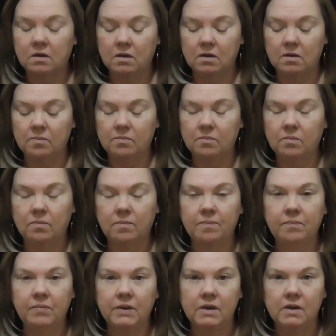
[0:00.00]

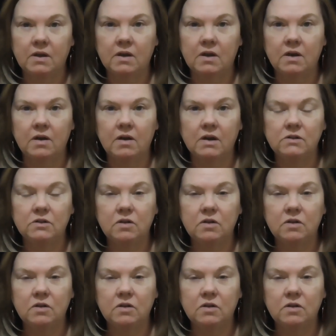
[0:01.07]
I